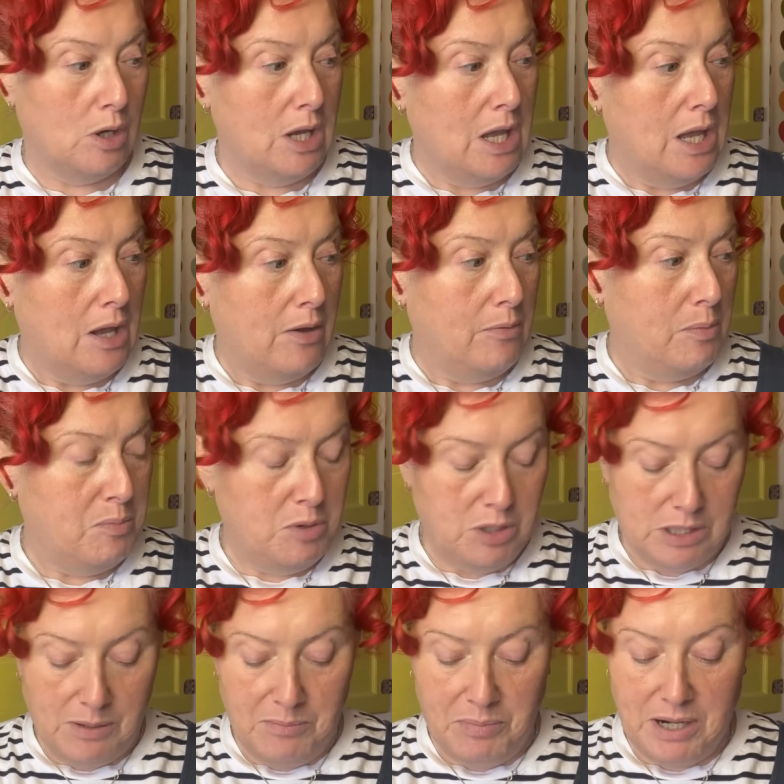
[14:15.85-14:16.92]
So if
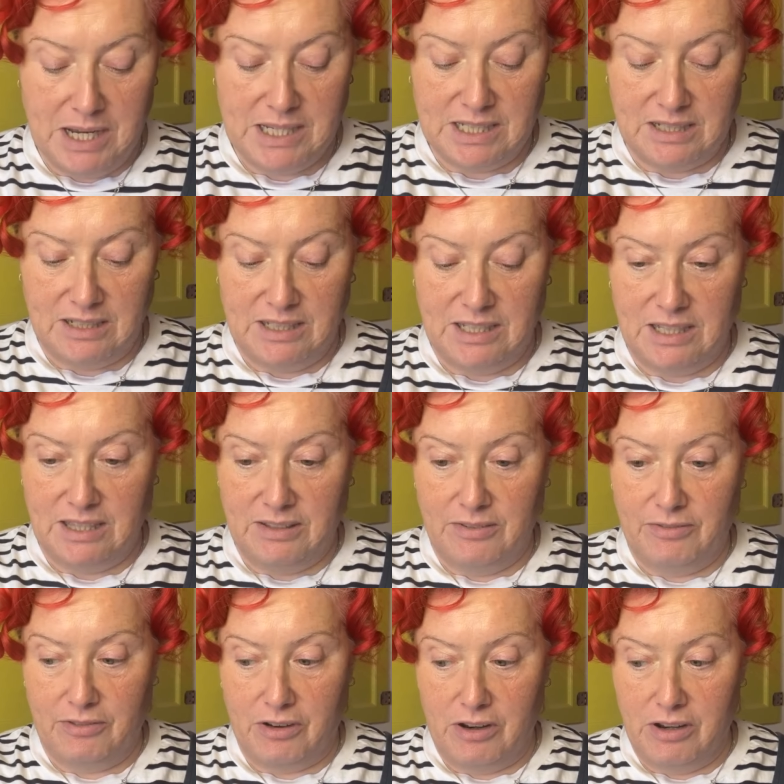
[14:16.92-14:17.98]
we put some press studs
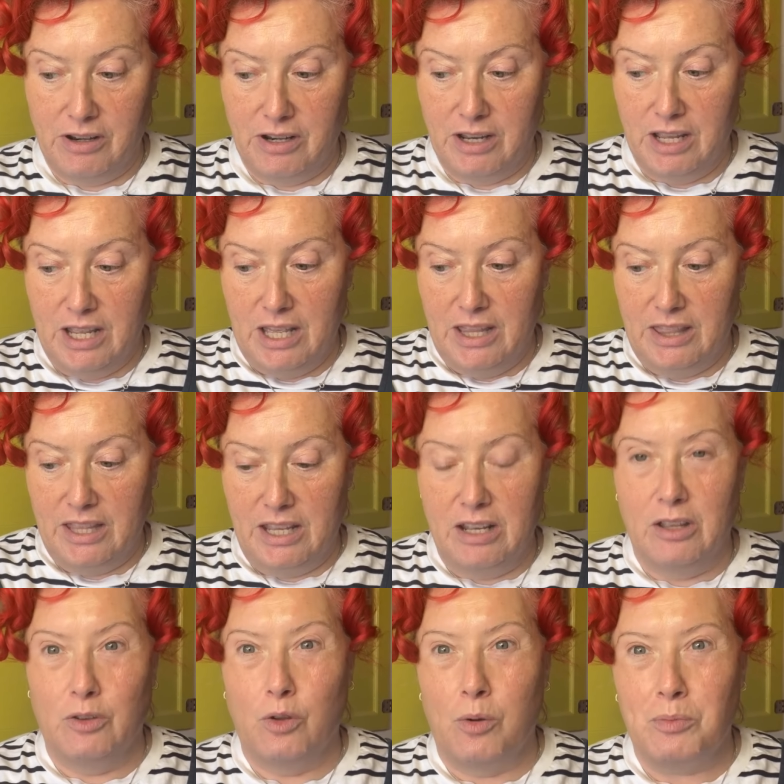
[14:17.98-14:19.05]
at the front,
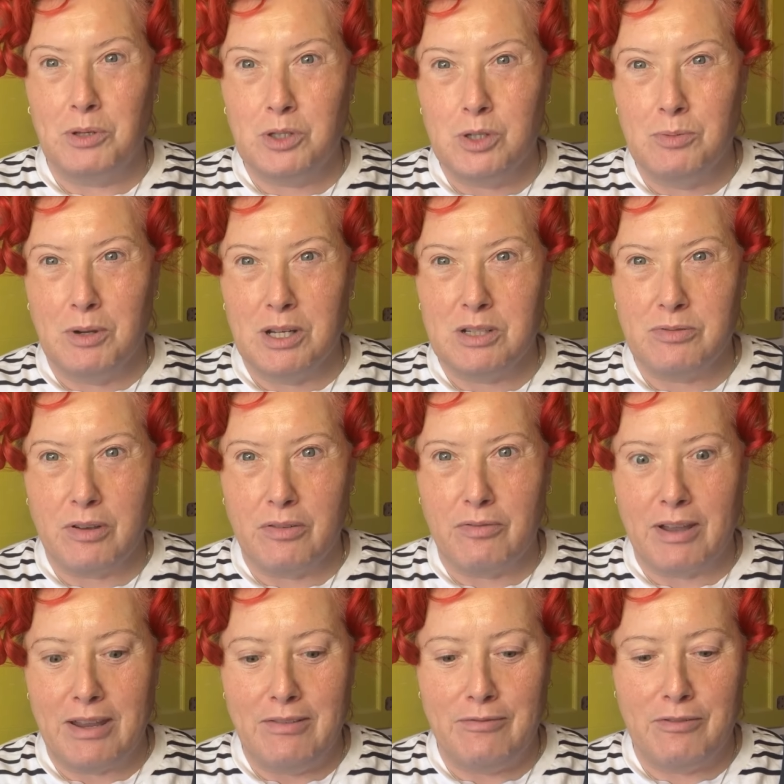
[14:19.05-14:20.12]
then it'll not be too
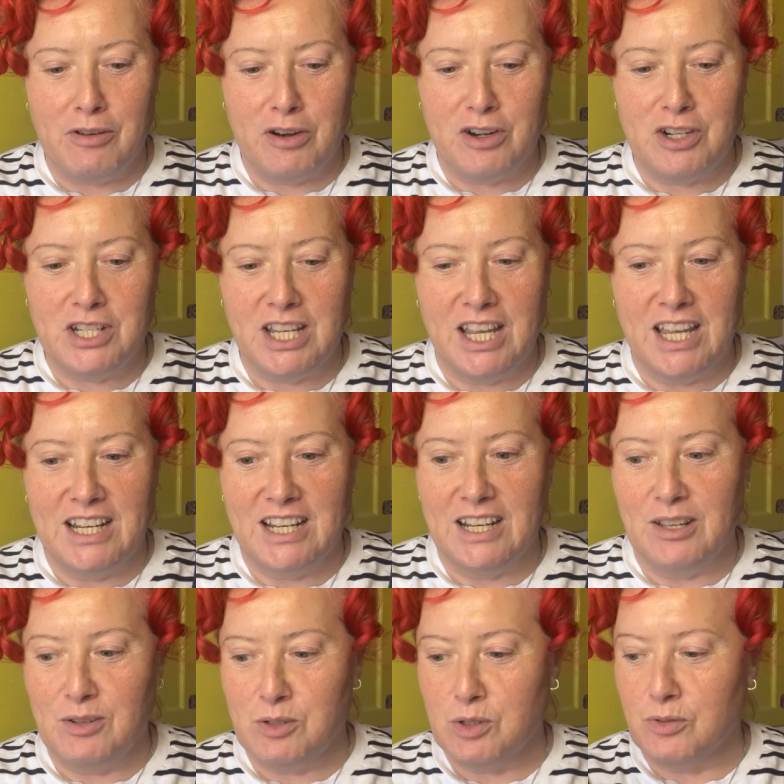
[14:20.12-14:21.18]
much of a fight for her to
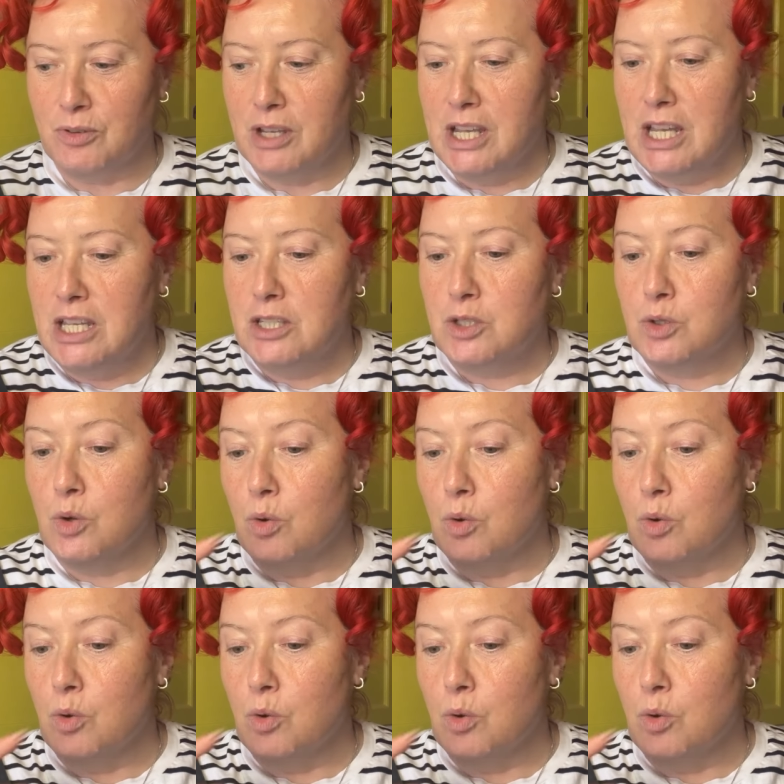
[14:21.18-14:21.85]
get in and out of.